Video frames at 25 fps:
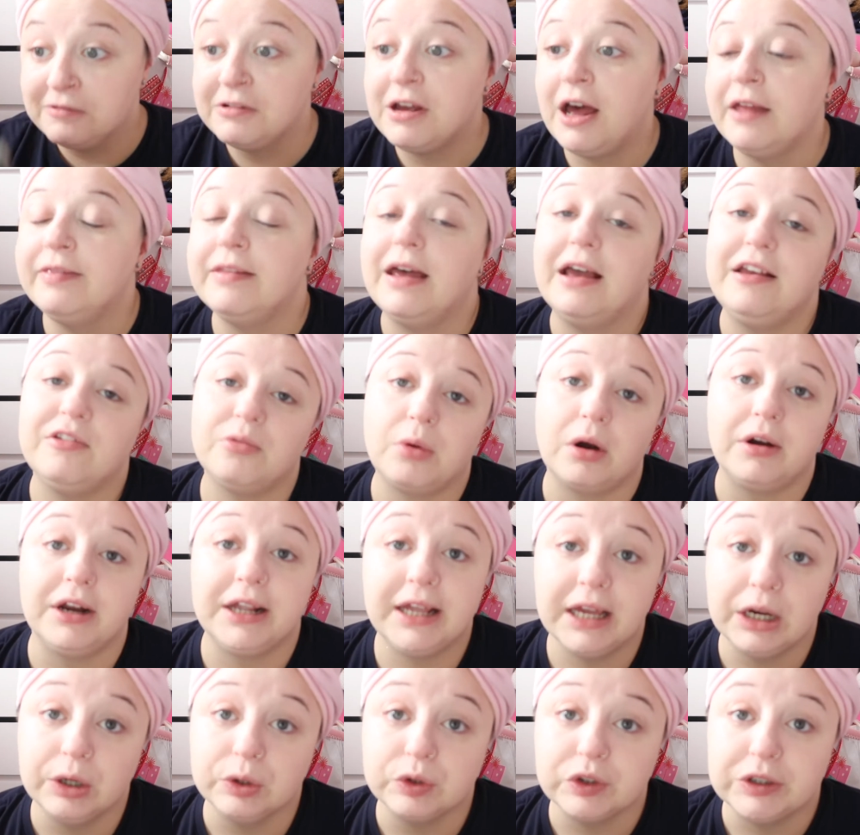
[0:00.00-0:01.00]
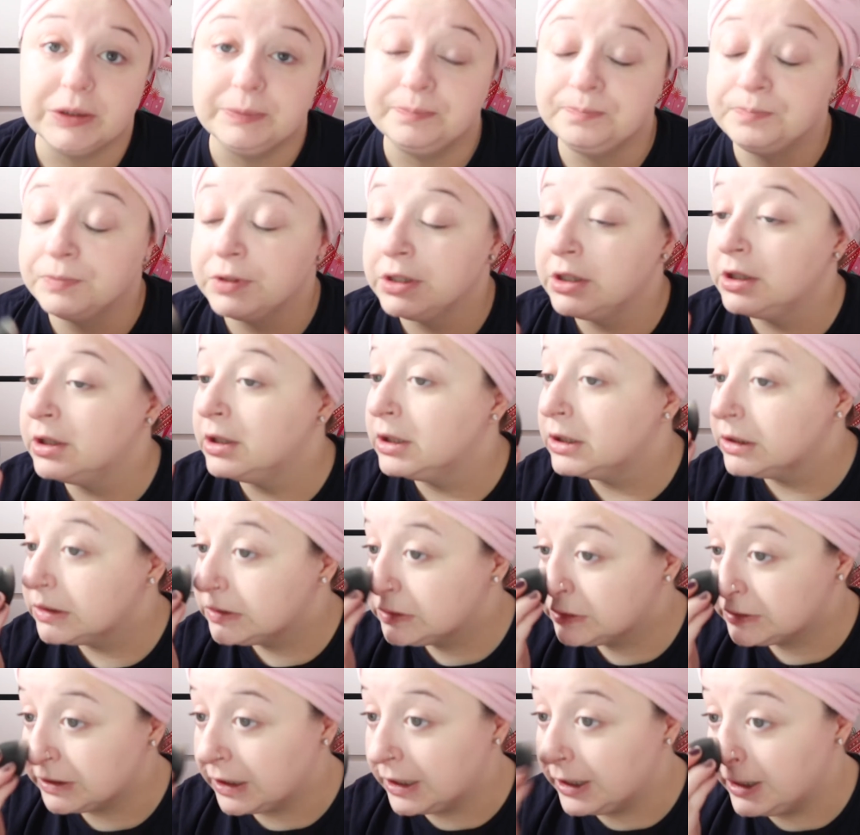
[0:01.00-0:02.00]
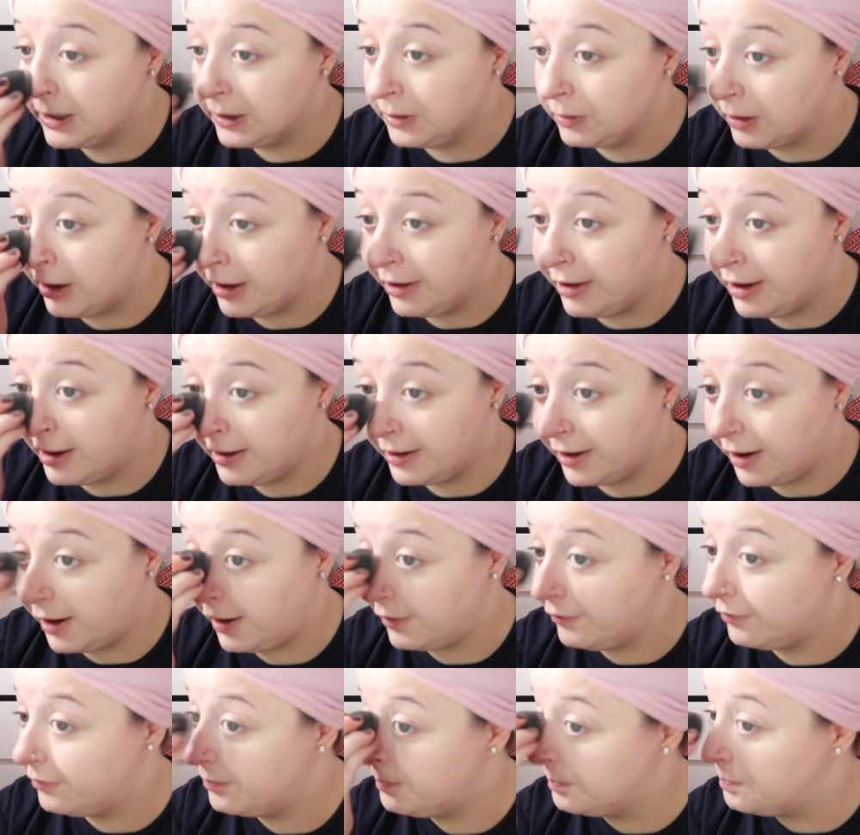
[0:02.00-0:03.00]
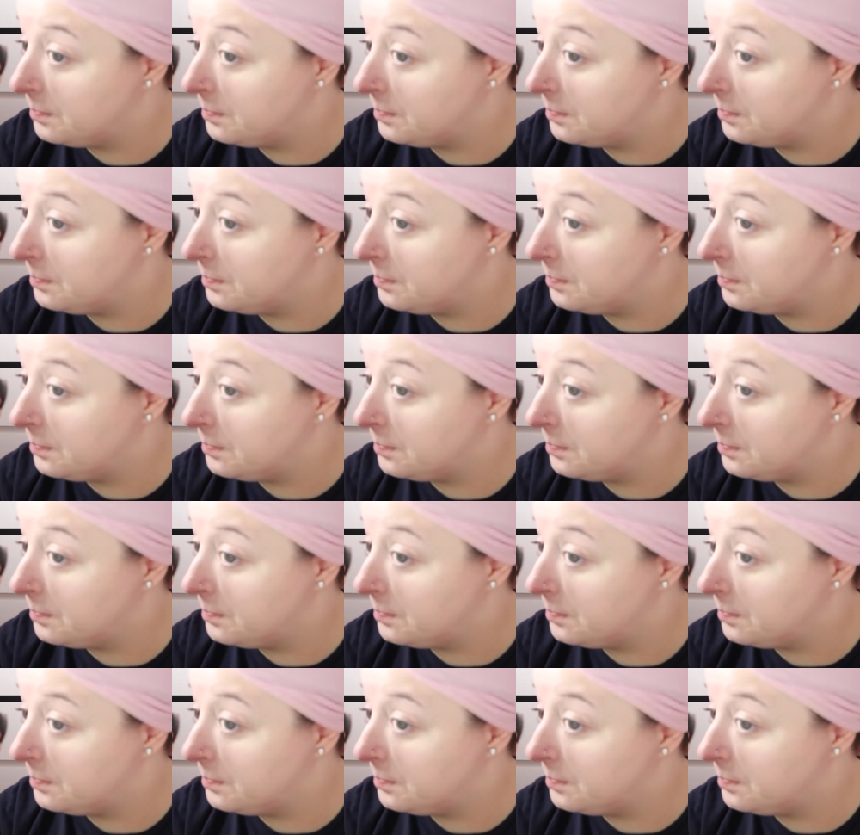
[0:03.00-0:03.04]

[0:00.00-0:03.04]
and that is where I killed him. So I've